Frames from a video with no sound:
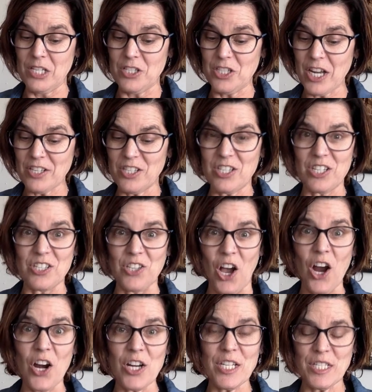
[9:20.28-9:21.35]
just as
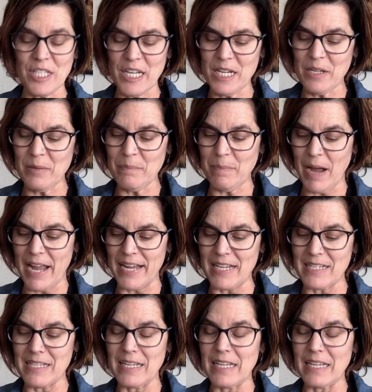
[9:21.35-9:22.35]
hard as he could bite.